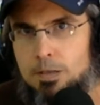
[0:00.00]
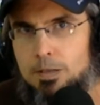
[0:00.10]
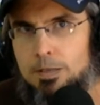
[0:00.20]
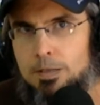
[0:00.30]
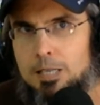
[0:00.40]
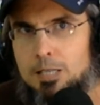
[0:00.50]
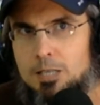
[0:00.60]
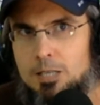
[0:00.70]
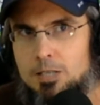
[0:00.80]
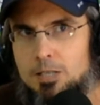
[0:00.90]
these
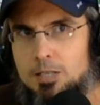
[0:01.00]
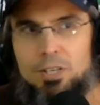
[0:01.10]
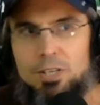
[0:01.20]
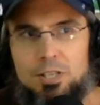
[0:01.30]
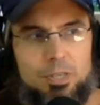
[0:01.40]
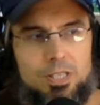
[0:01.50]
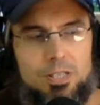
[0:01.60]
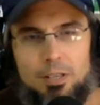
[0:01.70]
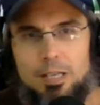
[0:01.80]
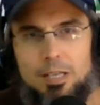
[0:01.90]
situation
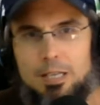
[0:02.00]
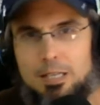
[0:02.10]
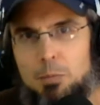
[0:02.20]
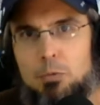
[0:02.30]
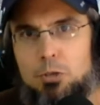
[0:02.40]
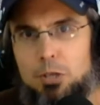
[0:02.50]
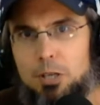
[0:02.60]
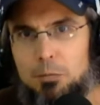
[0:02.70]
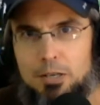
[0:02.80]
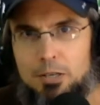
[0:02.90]
specific things, people should
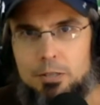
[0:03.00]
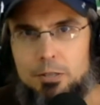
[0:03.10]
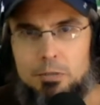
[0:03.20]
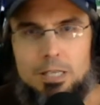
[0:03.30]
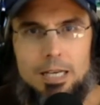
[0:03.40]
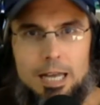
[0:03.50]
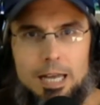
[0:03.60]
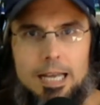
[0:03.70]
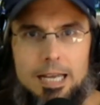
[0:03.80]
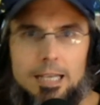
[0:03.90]
come back to you and say,
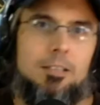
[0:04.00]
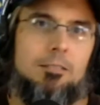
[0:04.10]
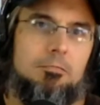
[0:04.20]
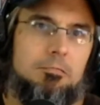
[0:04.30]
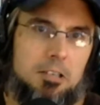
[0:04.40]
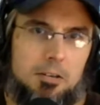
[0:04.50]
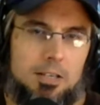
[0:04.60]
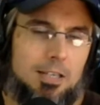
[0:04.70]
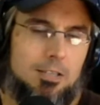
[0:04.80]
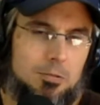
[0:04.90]
hey Ed,
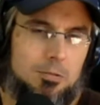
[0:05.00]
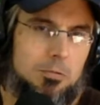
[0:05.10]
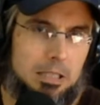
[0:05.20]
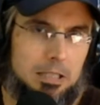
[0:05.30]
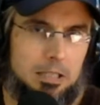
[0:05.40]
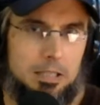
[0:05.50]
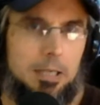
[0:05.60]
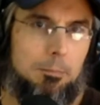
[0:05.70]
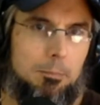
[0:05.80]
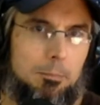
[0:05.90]
I'd like to
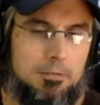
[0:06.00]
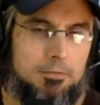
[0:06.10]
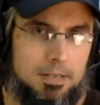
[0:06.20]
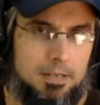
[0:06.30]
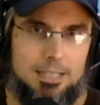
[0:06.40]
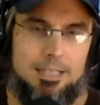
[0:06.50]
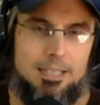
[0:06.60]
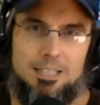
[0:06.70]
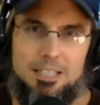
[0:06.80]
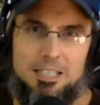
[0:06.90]
uh, modify
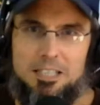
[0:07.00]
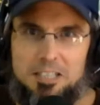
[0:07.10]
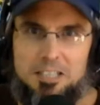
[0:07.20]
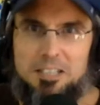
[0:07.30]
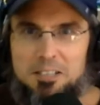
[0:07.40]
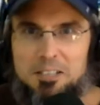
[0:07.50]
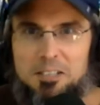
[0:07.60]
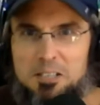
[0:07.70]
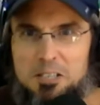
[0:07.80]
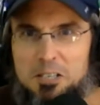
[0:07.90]
this, and uh,
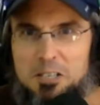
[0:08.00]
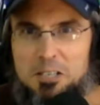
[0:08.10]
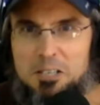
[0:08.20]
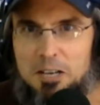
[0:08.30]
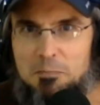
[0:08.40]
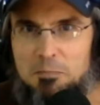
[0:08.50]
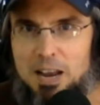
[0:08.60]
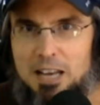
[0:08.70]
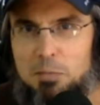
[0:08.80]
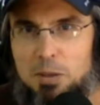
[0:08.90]
I'd
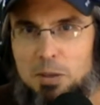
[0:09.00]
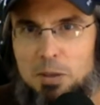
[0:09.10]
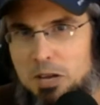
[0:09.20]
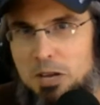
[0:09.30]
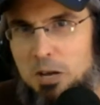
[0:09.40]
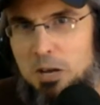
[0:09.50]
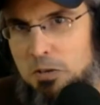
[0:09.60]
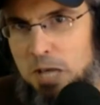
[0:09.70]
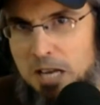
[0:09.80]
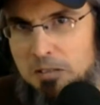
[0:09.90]
like to pay you to help me to
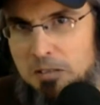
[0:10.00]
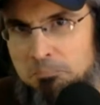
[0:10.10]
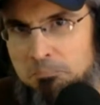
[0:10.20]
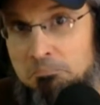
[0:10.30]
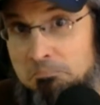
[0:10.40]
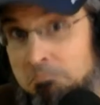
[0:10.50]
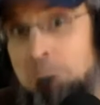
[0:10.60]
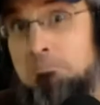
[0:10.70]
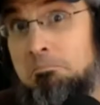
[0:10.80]
do that. Yeah.